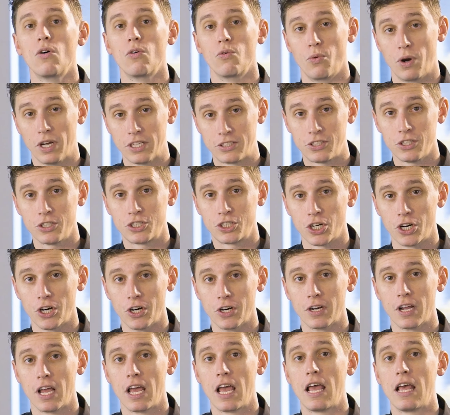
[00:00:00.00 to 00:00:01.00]
Rest
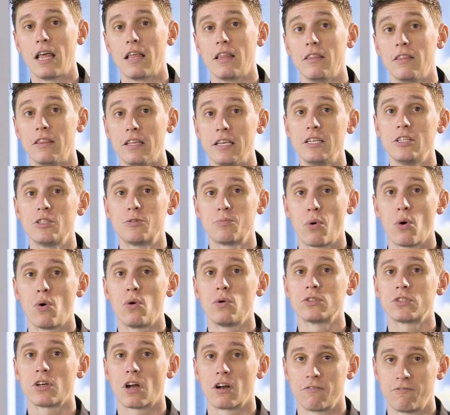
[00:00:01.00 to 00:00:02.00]
assured, these
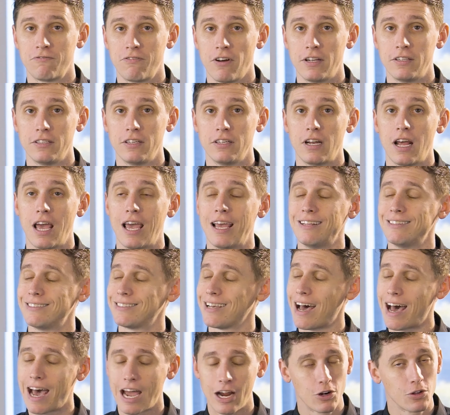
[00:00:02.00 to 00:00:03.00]
polls are funded
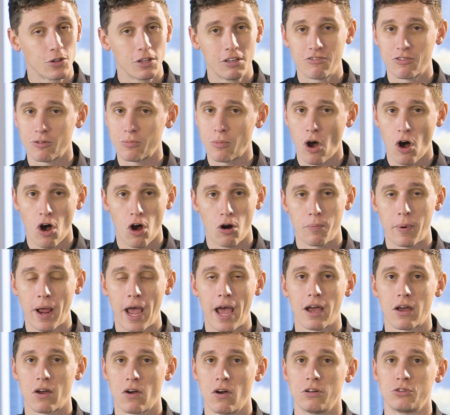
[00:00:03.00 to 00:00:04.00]
entirely from
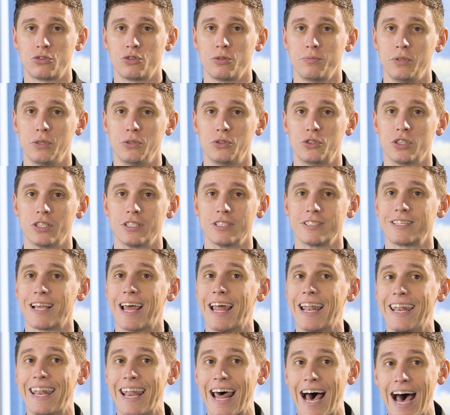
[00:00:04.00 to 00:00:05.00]
PAC contributions,
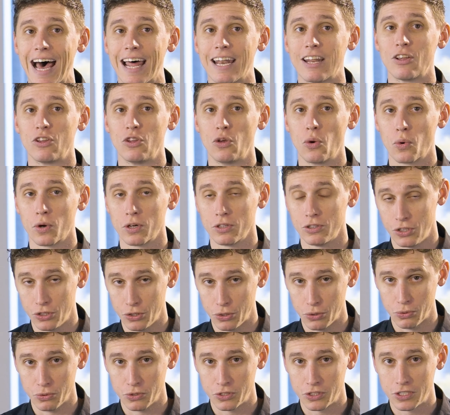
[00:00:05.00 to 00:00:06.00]
not your
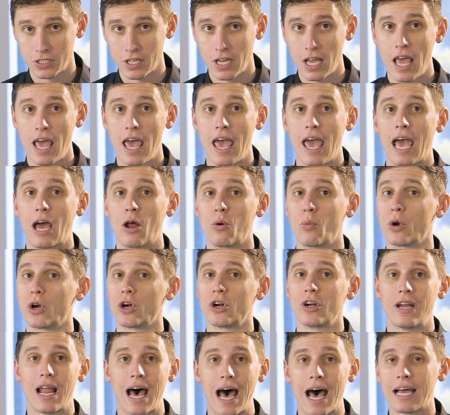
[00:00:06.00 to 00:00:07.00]
dues. And
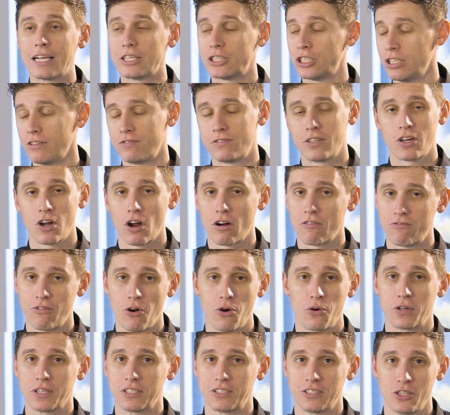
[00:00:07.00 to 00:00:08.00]
we're not shifting our
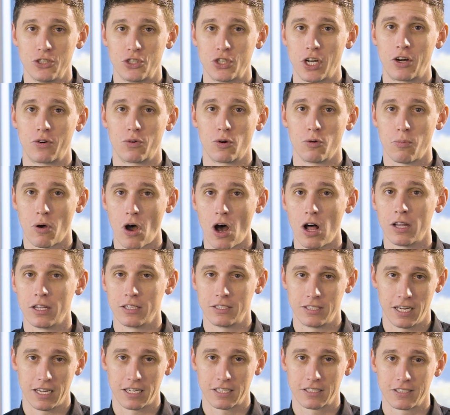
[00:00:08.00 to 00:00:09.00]
focus to general
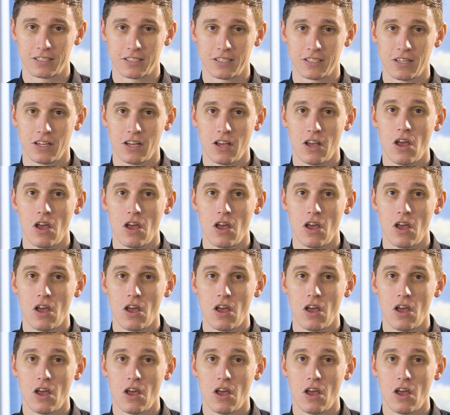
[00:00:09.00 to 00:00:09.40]
politics.